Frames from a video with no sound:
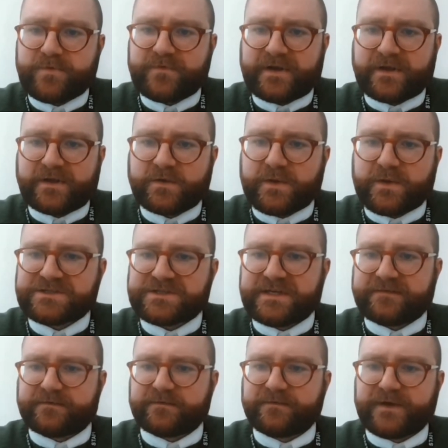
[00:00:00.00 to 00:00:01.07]
We've had a good question
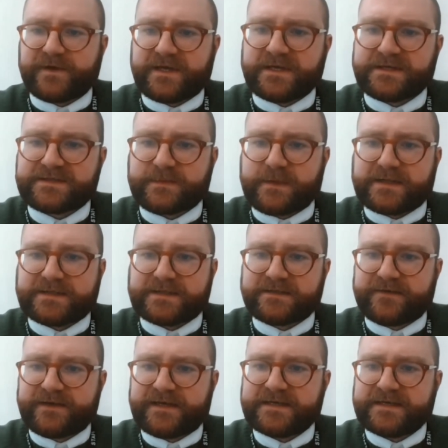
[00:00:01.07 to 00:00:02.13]
here from Vicky as well.
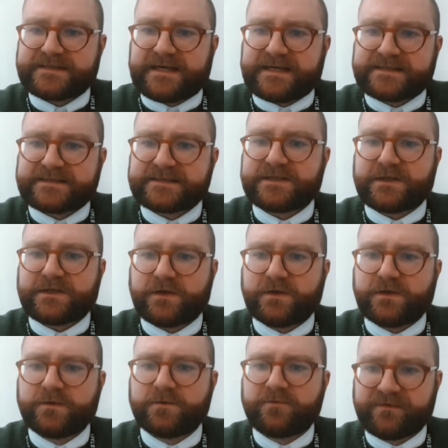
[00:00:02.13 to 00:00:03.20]
So Vicky has asked,
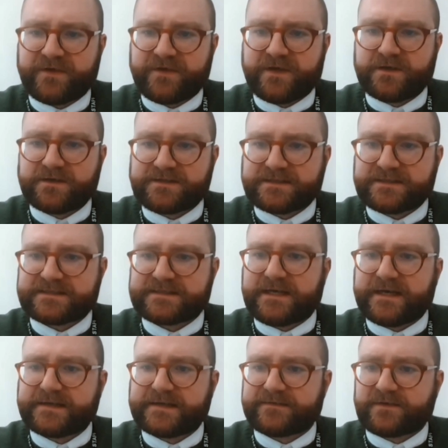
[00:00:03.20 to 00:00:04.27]
who reviews and
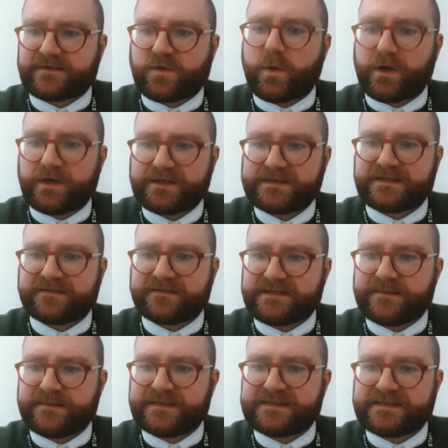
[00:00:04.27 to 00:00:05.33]
decides if the quality of
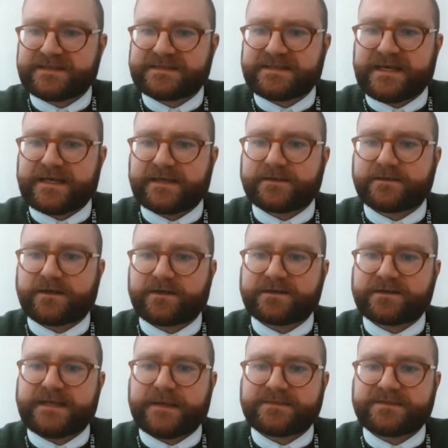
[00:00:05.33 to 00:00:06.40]
CPD is taken or
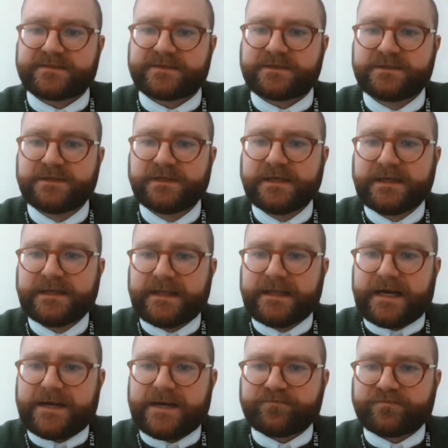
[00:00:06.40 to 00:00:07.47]
acceptable?
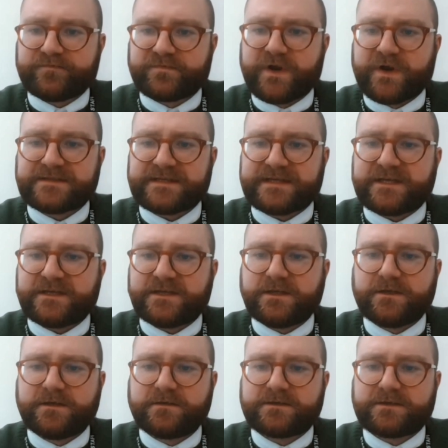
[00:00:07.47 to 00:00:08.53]
Rosie, can
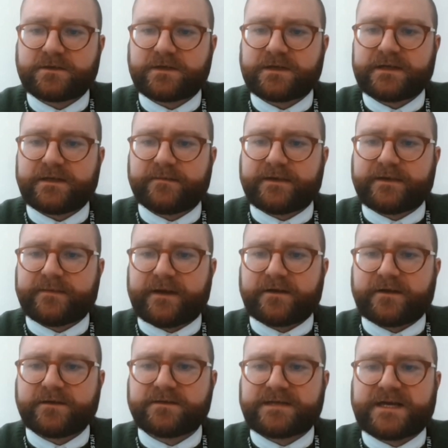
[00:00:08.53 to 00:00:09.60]
you talk a little bit
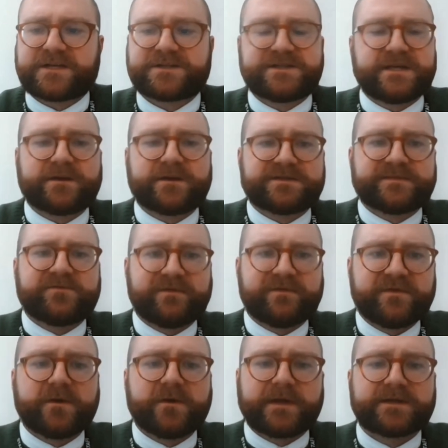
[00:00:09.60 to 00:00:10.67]
about who's actually going to be
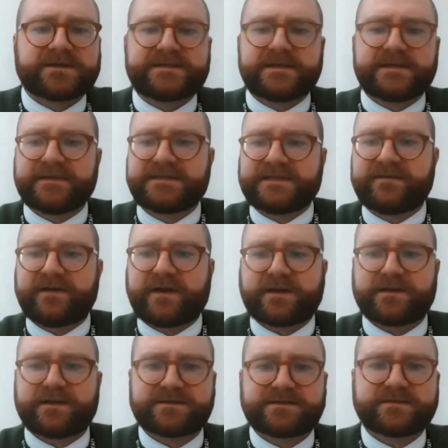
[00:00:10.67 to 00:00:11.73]
reviewing CPD
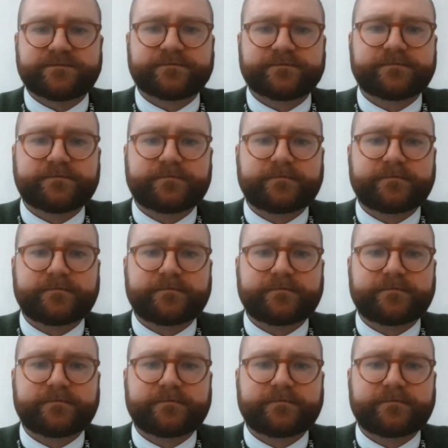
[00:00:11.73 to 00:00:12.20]
records?